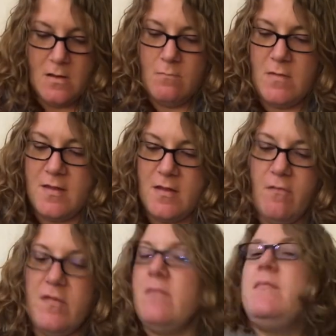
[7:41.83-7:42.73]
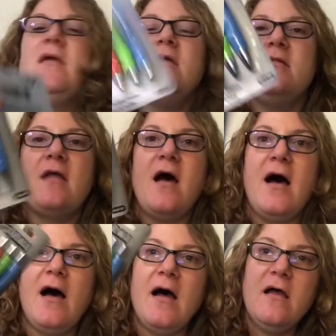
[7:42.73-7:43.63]
myself some pens.
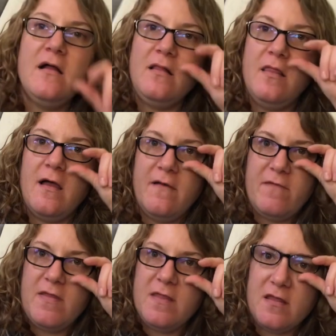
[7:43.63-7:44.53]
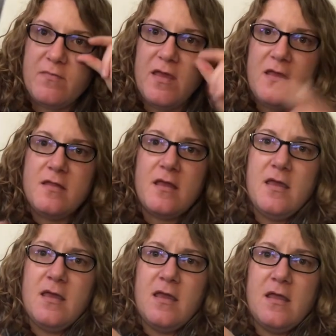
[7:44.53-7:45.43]
I love these pens,
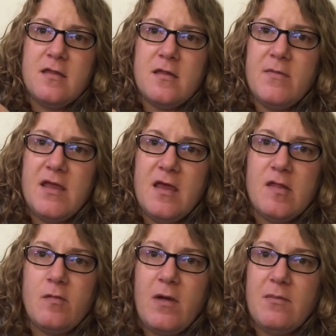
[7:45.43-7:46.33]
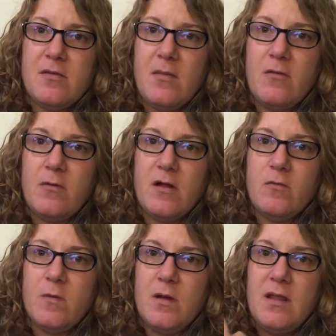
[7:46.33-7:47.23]
And somebody has swiped my red
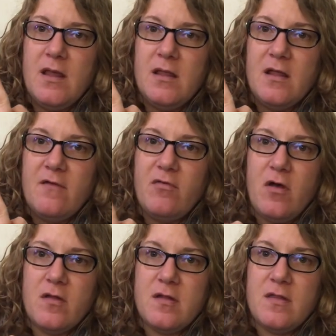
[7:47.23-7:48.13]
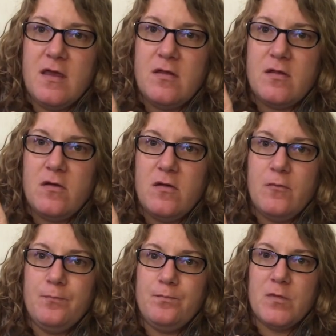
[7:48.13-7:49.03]
one, and then I've lost these two,
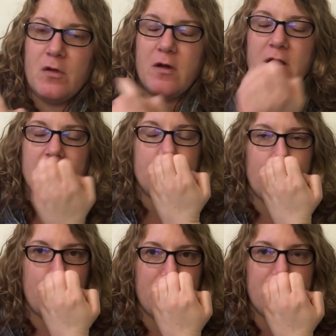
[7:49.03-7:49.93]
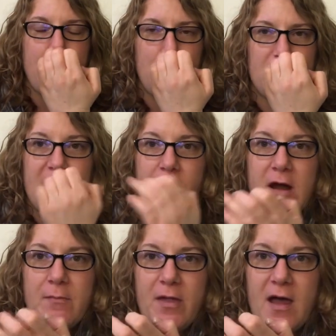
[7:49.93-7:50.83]
the green and the blue ones. there and they
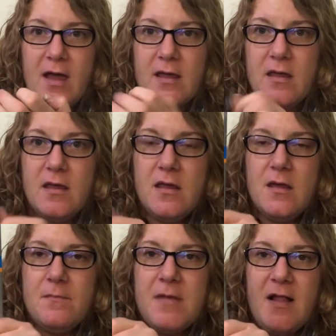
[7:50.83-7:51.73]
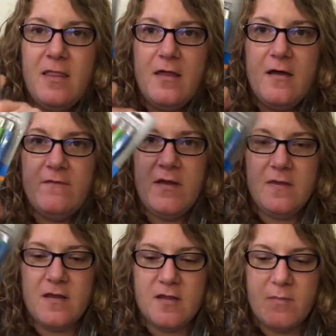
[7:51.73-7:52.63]
write black, but I love
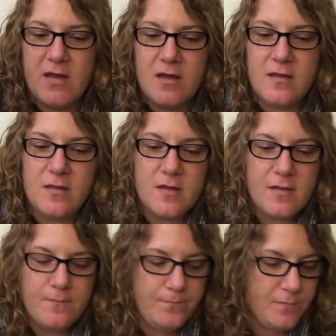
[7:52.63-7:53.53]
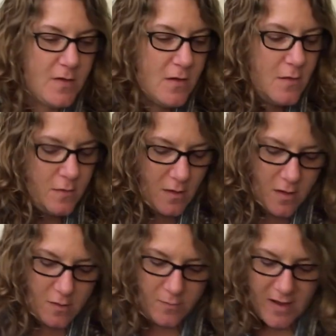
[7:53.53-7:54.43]
these pens. So I got
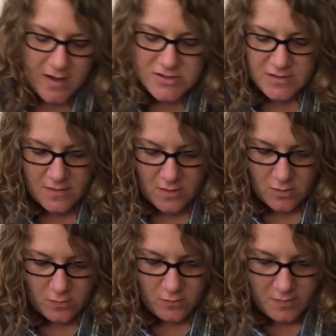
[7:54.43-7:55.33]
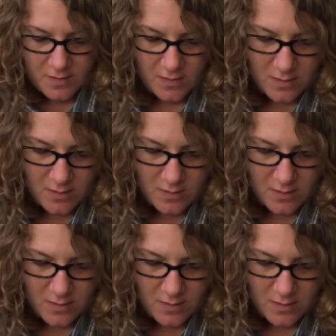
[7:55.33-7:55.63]
another package of those.